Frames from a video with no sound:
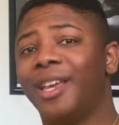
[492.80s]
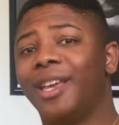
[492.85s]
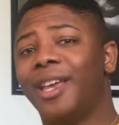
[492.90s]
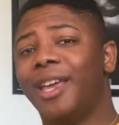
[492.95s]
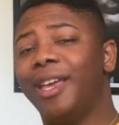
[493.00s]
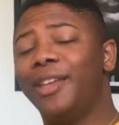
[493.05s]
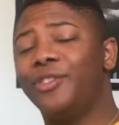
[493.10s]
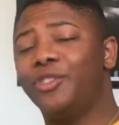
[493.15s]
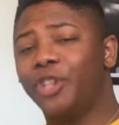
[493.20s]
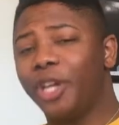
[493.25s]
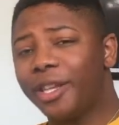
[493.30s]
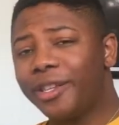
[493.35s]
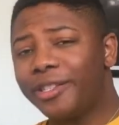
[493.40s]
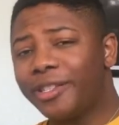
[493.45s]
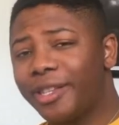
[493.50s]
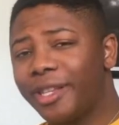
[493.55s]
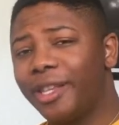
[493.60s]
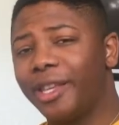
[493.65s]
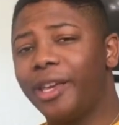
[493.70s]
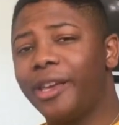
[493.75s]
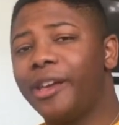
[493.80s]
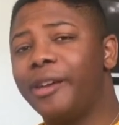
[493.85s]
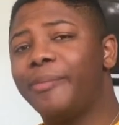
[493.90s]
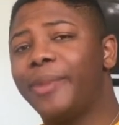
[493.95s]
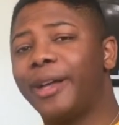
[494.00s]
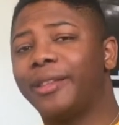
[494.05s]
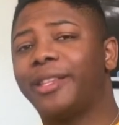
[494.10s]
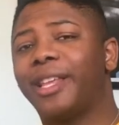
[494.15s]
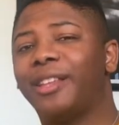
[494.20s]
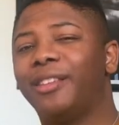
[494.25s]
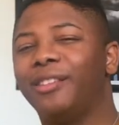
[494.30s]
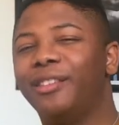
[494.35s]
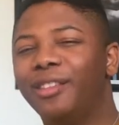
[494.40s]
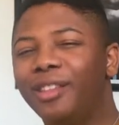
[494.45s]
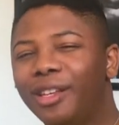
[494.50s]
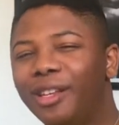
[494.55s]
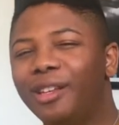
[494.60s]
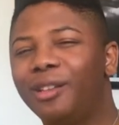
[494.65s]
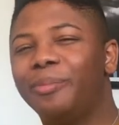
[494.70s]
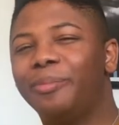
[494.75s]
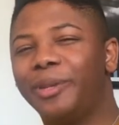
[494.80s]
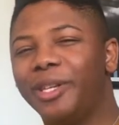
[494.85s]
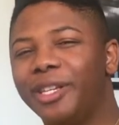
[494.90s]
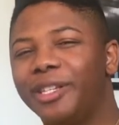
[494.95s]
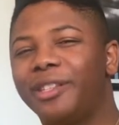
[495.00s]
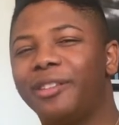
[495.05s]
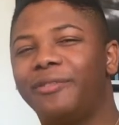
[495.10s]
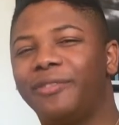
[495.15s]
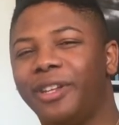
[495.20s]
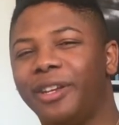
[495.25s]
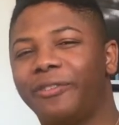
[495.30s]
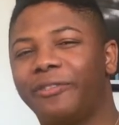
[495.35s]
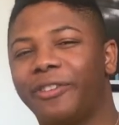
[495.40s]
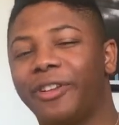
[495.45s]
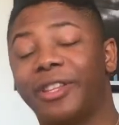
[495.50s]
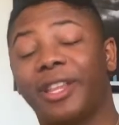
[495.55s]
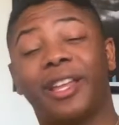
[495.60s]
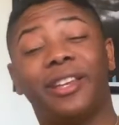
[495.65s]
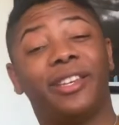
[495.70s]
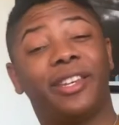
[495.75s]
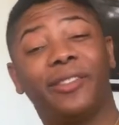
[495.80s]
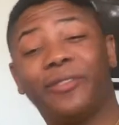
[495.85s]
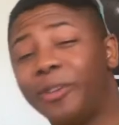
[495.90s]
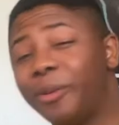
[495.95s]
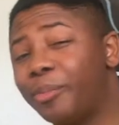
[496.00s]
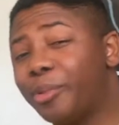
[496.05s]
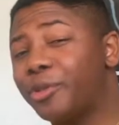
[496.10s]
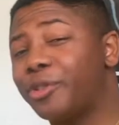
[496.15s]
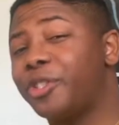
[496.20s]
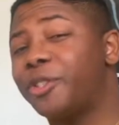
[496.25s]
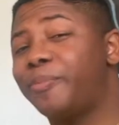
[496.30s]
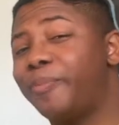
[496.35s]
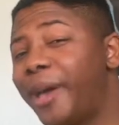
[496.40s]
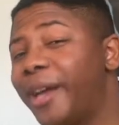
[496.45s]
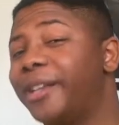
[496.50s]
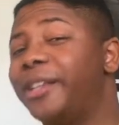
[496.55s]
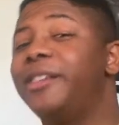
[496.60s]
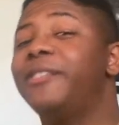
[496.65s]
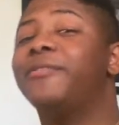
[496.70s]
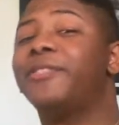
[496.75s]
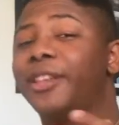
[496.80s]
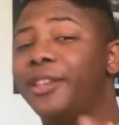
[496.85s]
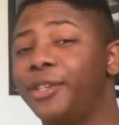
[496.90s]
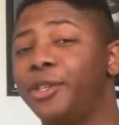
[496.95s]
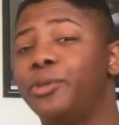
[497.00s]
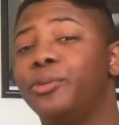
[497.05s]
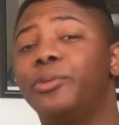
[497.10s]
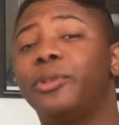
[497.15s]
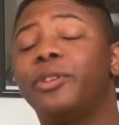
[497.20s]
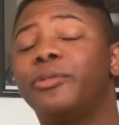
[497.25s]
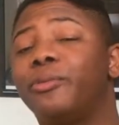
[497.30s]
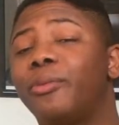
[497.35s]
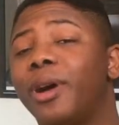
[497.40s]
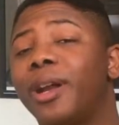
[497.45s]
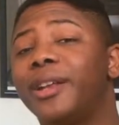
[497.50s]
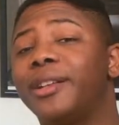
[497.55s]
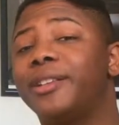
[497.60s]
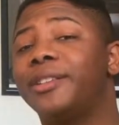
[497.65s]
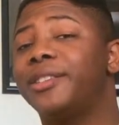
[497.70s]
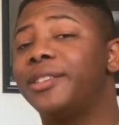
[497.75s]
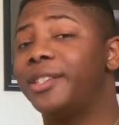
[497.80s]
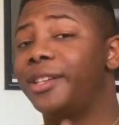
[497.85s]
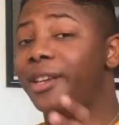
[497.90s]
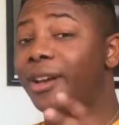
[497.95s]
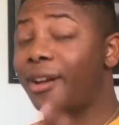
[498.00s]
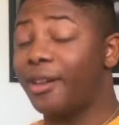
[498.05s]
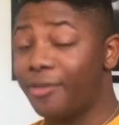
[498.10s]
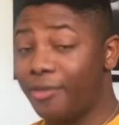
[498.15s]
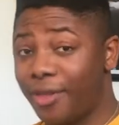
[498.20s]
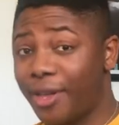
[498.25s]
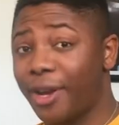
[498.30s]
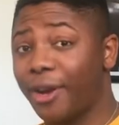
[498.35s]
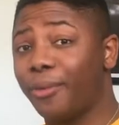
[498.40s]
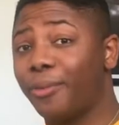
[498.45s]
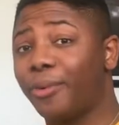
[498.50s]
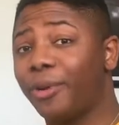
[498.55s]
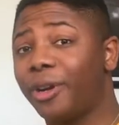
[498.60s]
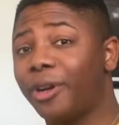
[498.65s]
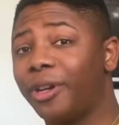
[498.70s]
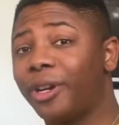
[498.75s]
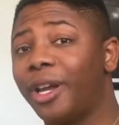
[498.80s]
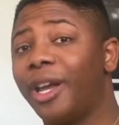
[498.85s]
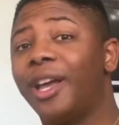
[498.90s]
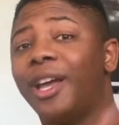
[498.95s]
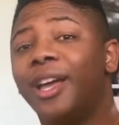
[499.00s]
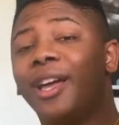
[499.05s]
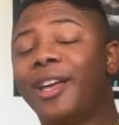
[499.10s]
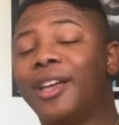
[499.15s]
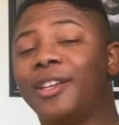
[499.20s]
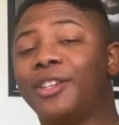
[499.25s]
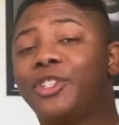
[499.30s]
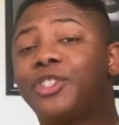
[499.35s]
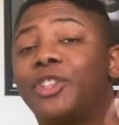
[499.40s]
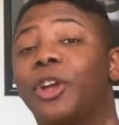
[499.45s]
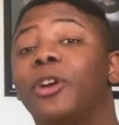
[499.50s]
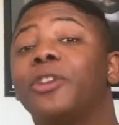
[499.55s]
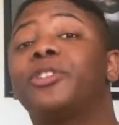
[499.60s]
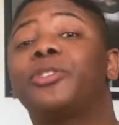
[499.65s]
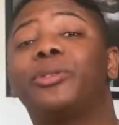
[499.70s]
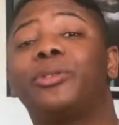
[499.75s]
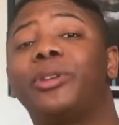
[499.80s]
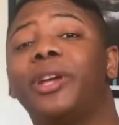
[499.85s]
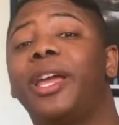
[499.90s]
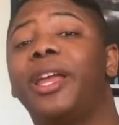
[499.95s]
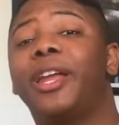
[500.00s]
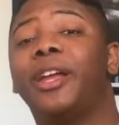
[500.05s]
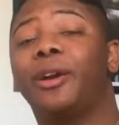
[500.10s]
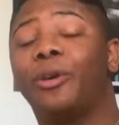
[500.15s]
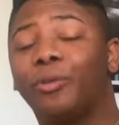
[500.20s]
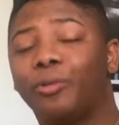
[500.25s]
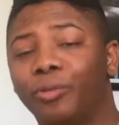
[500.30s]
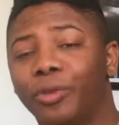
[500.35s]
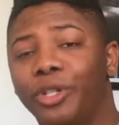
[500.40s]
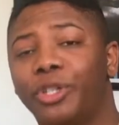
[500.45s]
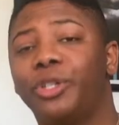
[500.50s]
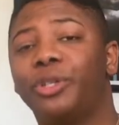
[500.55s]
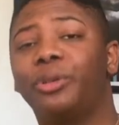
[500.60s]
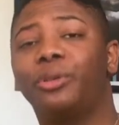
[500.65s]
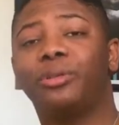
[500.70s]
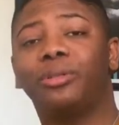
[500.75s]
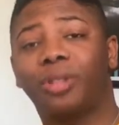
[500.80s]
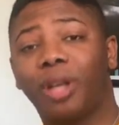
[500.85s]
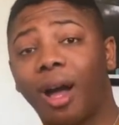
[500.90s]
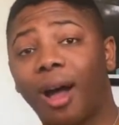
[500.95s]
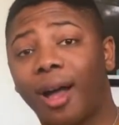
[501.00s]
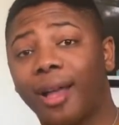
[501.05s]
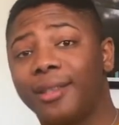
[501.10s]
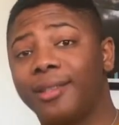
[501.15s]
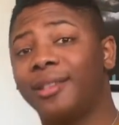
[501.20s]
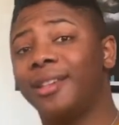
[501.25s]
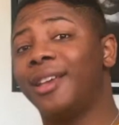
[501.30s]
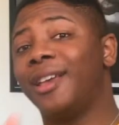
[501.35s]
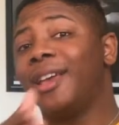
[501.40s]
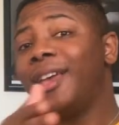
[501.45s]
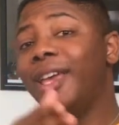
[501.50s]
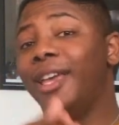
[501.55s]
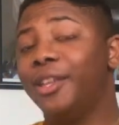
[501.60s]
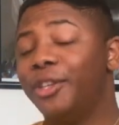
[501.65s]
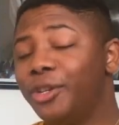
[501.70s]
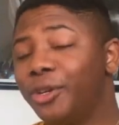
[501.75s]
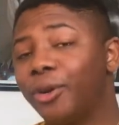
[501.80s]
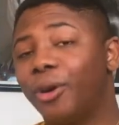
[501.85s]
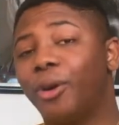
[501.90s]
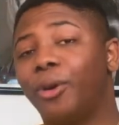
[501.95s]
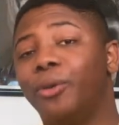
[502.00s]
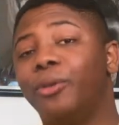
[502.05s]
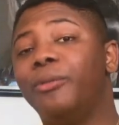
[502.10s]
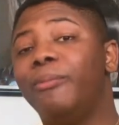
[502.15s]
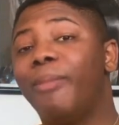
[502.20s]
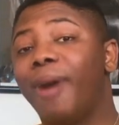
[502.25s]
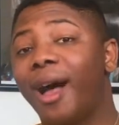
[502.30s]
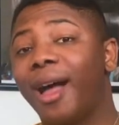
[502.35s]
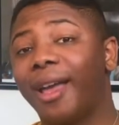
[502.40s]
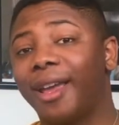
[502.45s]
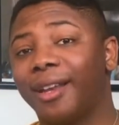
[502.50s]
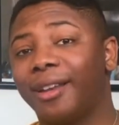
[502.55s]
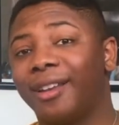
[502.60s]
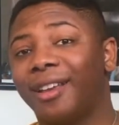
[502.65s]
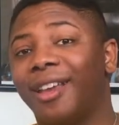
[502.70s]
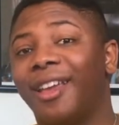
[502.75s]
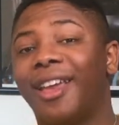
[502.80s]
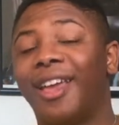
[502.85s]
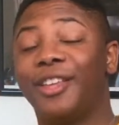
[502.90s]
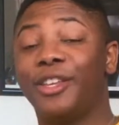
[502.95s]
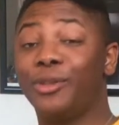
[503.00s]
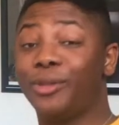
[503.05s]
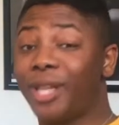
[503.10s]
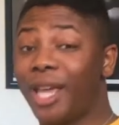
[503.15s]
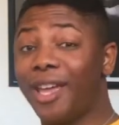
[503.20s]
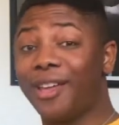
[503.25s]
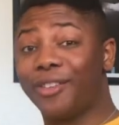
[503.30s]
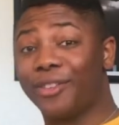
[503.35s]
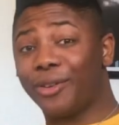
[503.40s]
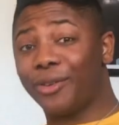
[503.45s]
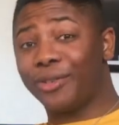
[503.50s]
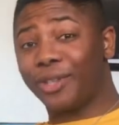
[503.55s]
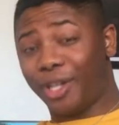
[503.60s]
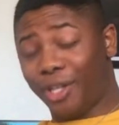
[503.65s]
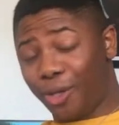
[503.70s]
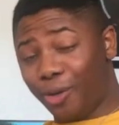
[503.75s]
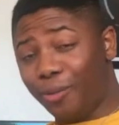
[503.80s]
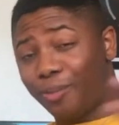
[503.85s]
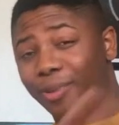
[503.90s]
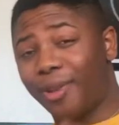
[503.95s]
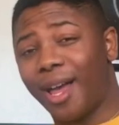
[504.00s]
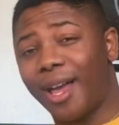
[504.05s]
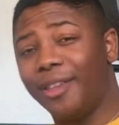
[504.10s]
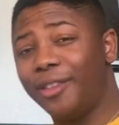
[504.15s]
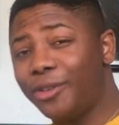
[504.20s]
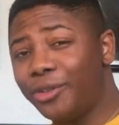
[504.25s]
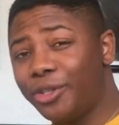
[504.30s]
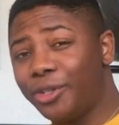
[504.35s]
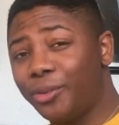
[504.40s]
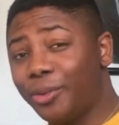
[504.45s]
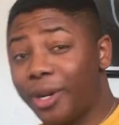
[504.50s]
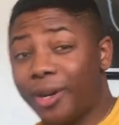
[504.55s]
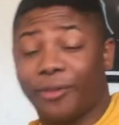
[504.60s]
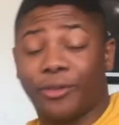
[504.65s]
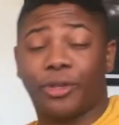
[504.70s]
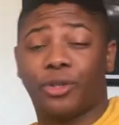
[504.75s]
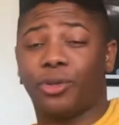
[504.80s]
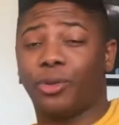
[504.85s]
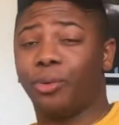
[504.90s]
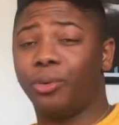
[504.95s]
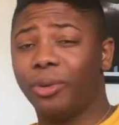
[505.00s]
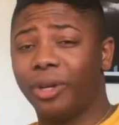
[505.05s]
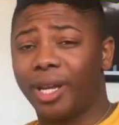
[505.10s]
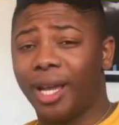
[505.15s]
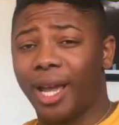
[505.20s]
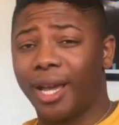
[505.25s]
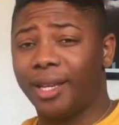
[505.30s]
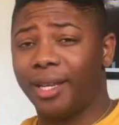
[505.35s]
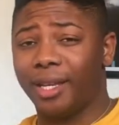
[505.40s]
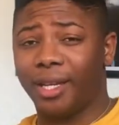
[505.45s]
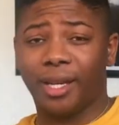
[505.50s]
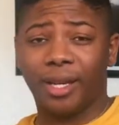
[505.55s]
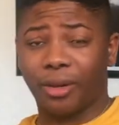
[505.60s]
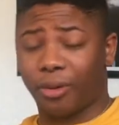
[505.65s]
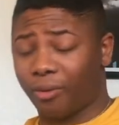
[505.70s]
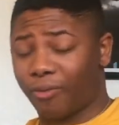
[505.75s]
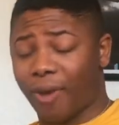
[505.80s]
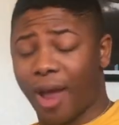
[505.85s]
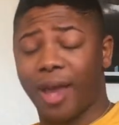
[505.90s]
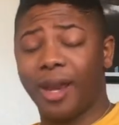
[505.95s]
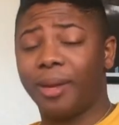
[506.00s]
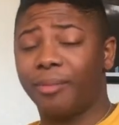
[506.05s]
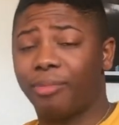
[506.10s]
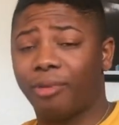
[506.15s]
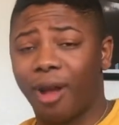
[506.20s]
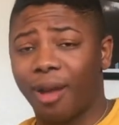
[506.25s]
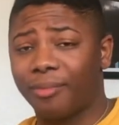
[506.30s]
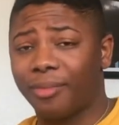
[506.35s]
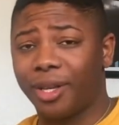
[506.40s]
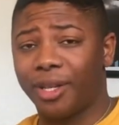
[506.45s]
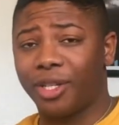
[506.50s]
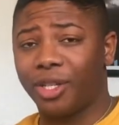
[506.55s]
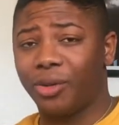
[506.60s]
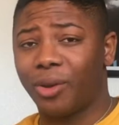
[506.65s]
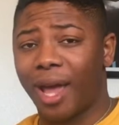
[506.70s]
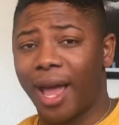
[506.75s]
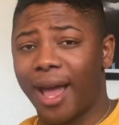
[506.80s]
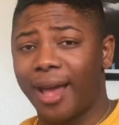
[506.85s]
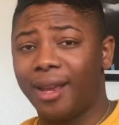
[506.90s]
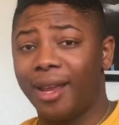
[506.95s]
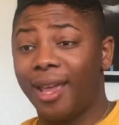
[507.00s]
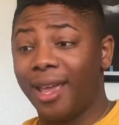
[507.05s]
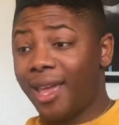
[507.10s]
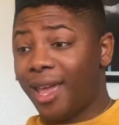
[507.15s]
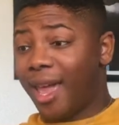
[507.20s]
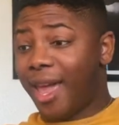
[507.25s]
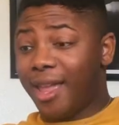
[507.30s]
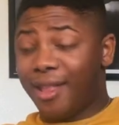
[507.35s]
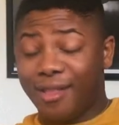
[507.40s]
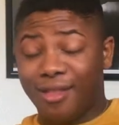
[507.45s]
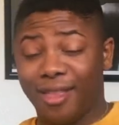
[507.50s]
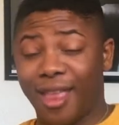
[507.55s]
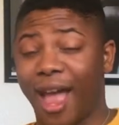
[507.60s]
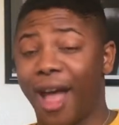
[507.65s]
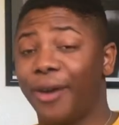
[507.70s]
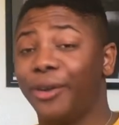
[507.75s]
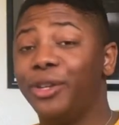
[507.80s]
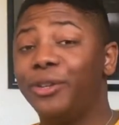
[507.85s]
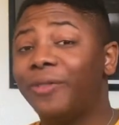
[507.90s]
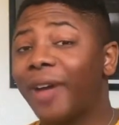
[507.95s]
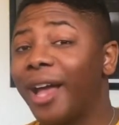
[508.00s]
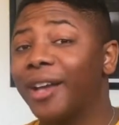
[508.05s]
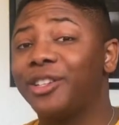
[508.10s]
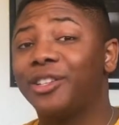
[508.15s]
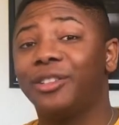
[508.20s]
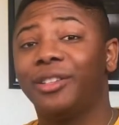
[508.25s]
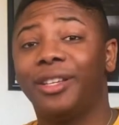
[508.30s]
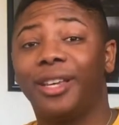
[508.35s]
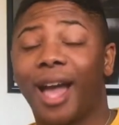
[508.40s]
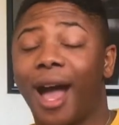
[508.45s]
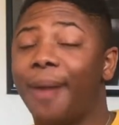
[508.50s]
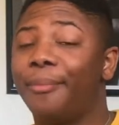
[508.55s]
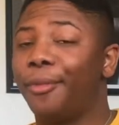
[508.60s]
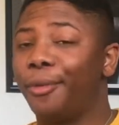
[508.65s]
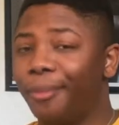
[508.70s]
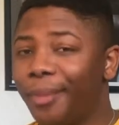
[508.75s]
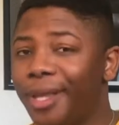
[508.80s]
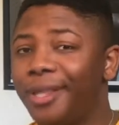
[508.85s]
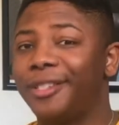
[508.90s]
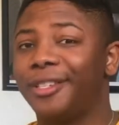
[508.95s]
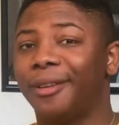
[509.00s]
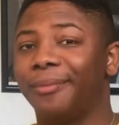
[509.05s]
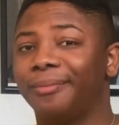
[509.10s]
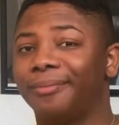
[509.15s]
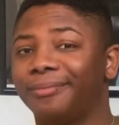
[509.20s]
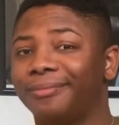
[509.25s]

In just thinking about that little piece of different, that different perspective that you would have wanted to see on their work, starts creating original thoughts in your own mind. And you take those and you apply those to whatever story idea or writing prompt that you had, and now you've actually got momentum.